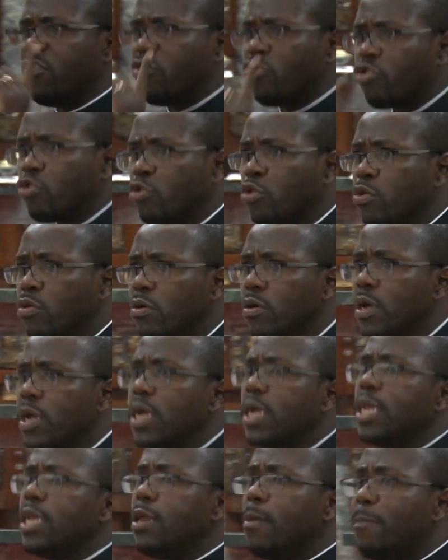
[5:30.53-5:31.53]
true
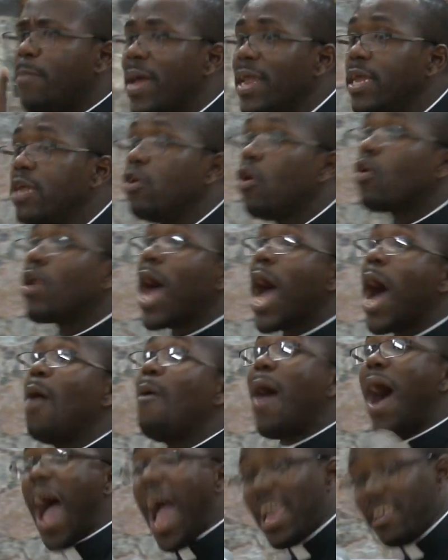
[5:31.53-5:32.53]
depending on
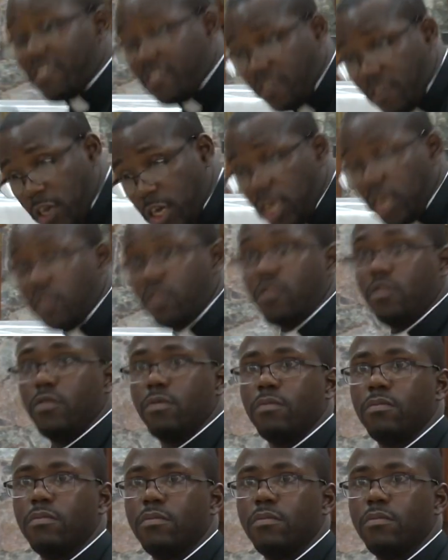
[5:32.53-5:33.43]
how I see it.